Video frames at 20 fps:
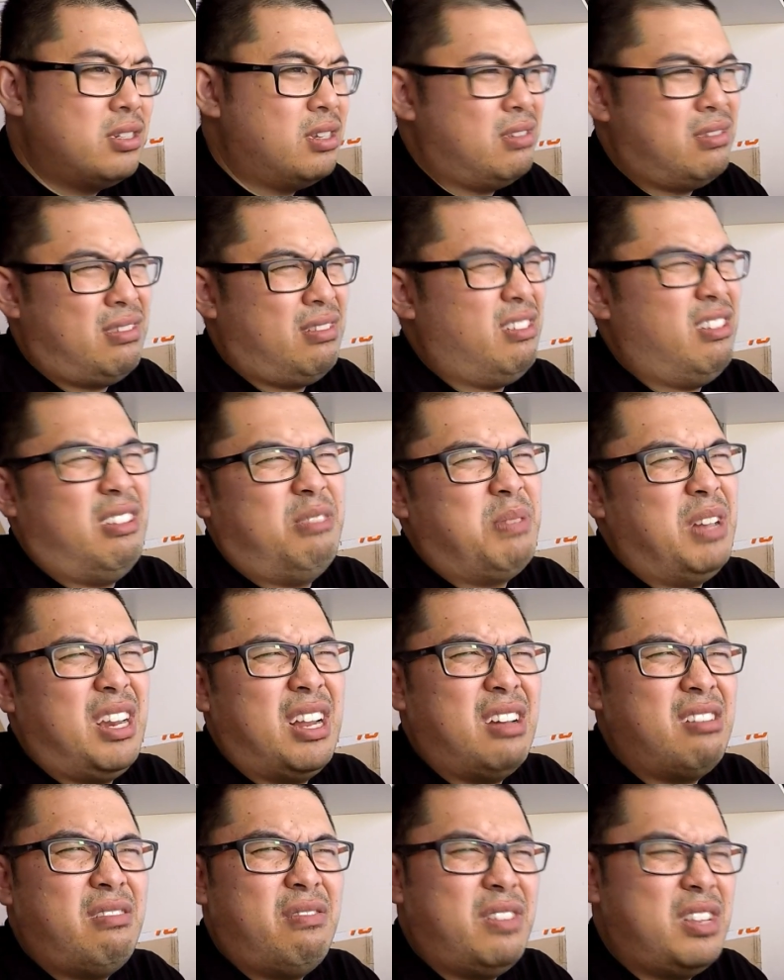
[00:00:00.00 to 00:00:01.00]
I think I paid
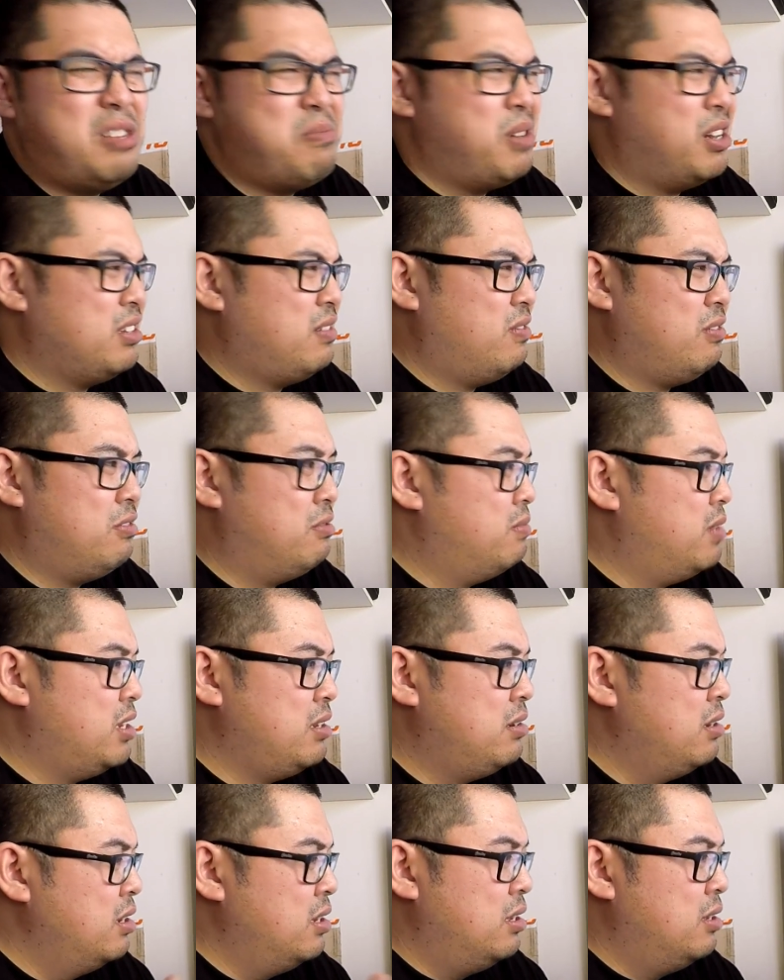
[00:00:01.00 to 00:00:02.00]
$150 for them, and
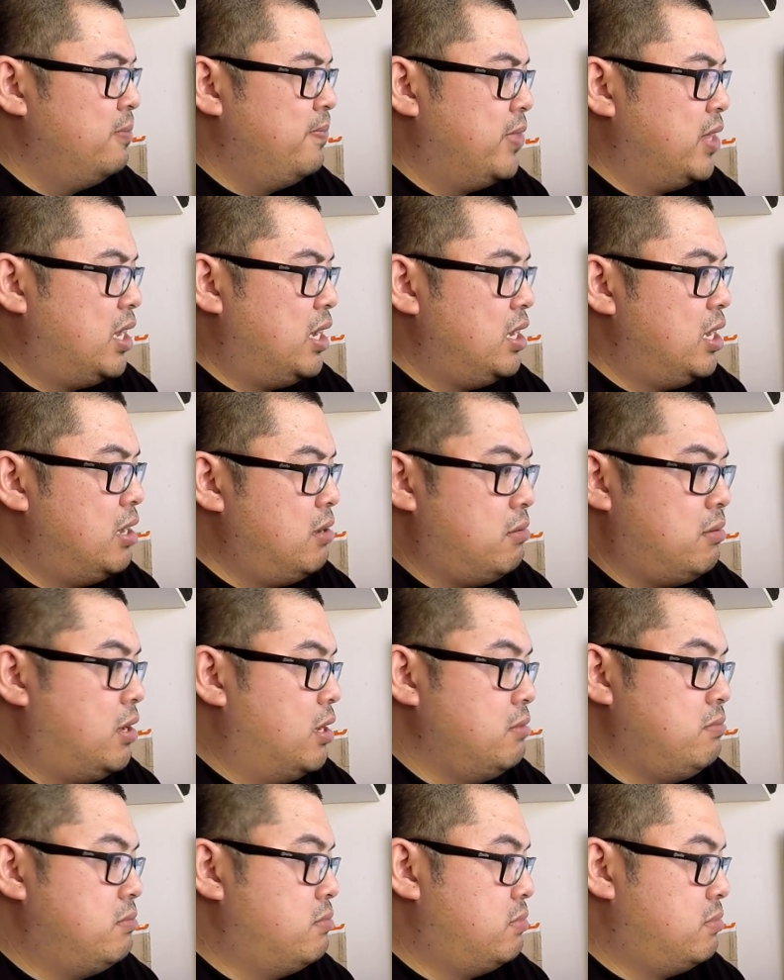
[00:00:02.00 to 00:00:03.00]
yeah,
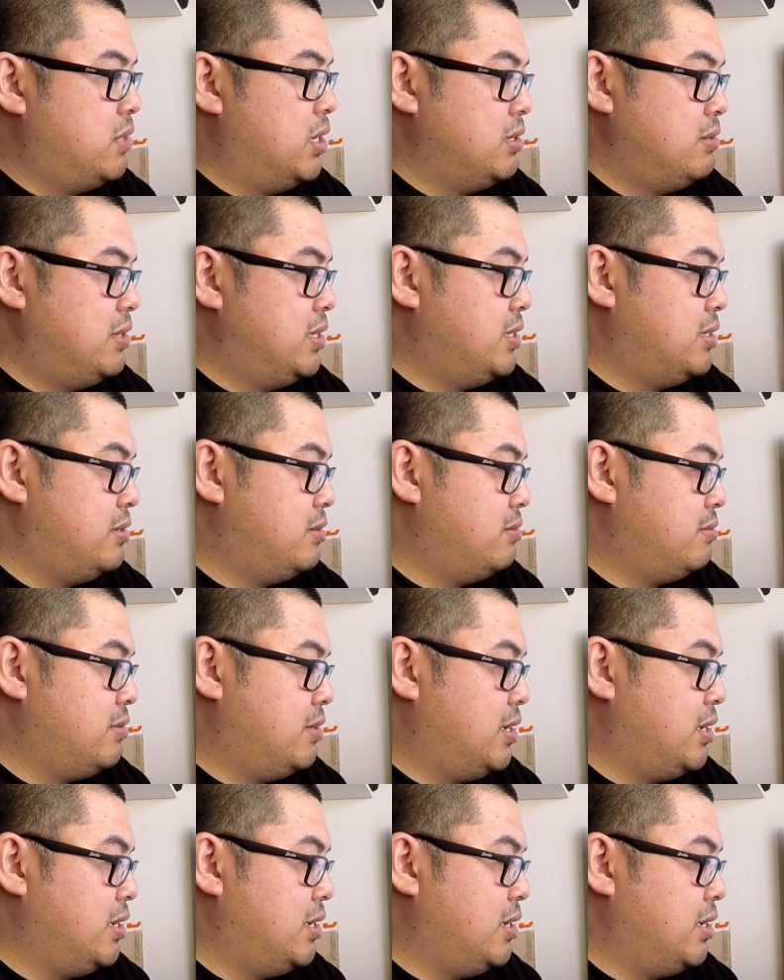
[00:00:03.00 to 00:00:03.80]
I it's